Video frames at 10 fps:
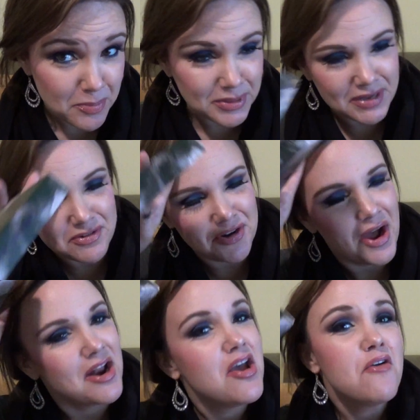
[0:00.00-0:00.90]
believe it or
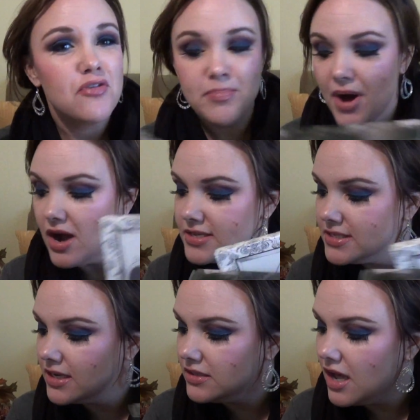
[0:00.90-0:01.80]
not, for
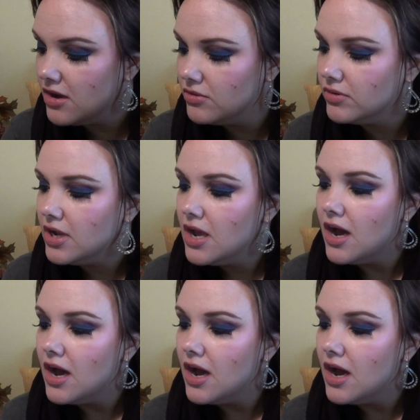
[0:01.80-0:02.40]
boxing alone,